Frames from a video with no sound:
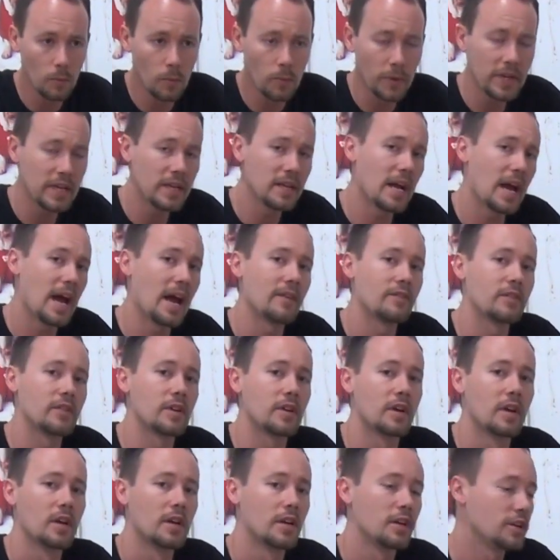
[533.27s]
we
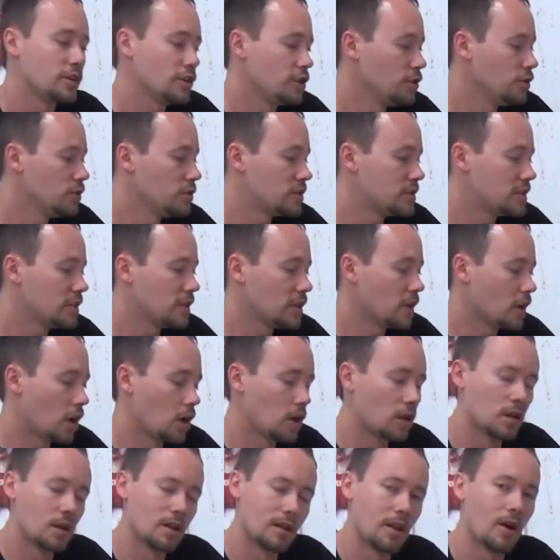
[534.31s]
haven't used it
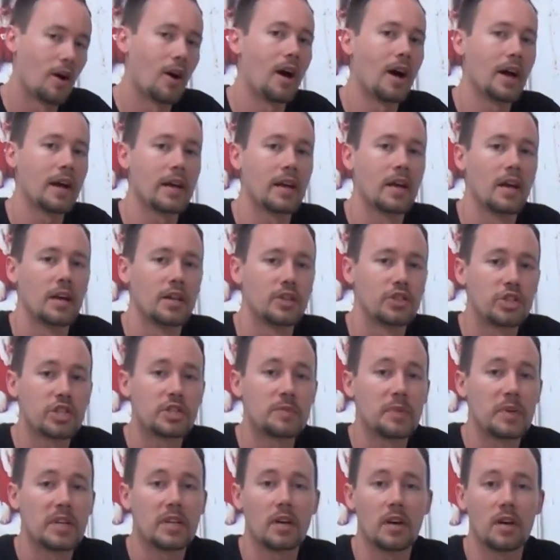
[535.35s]
a lot
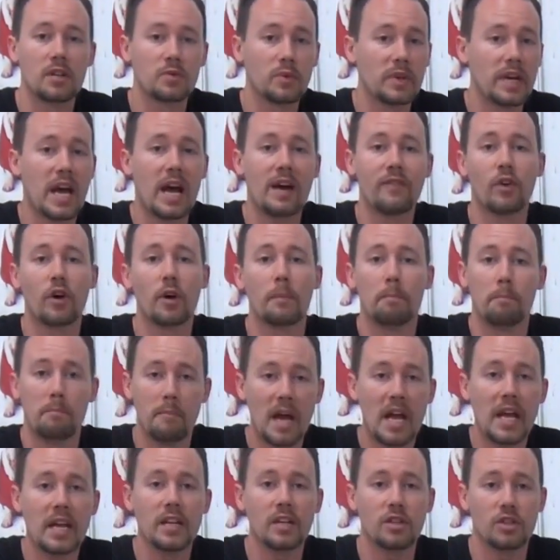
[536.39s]
just because we have our
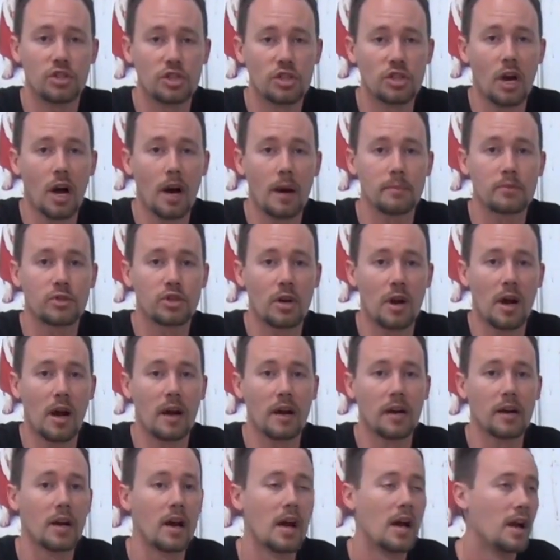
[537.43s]
main shop
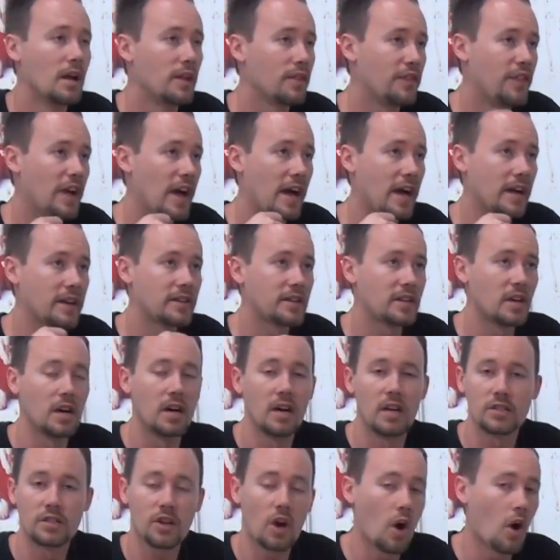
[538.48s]
dryer that
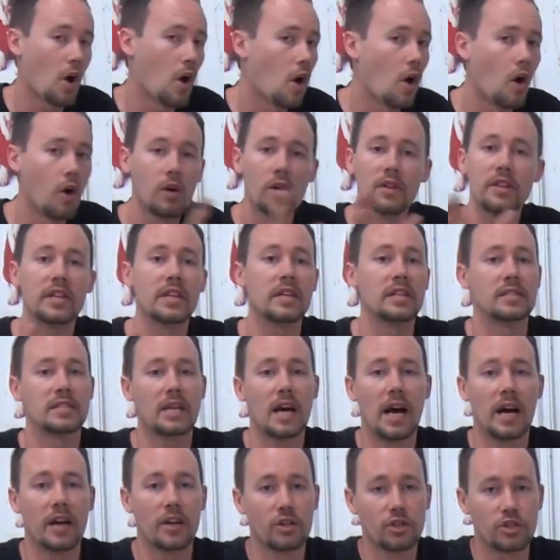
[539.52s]
does all of the
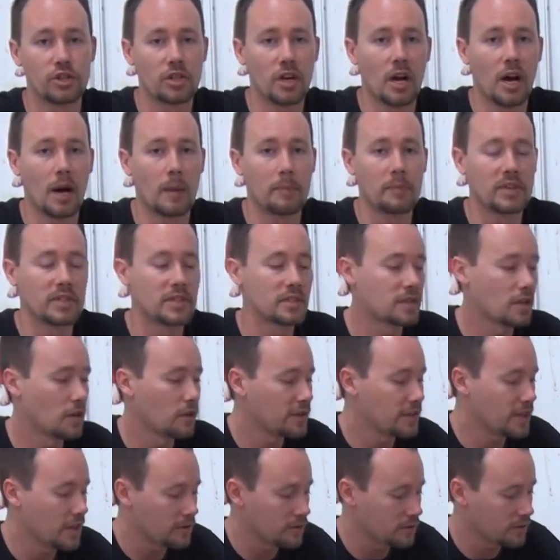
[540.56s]
entire shop. And
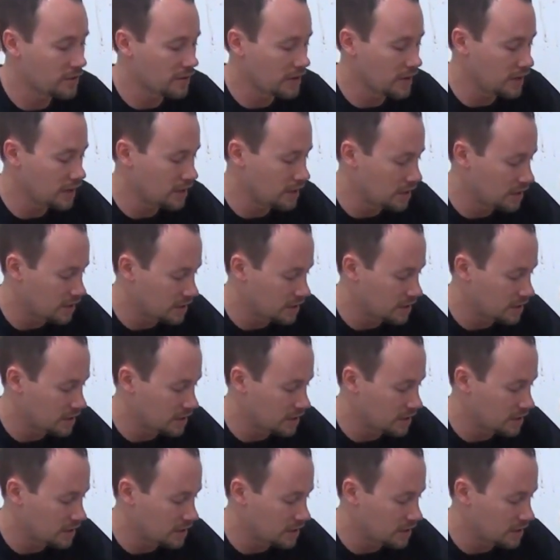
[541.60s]
so the other thing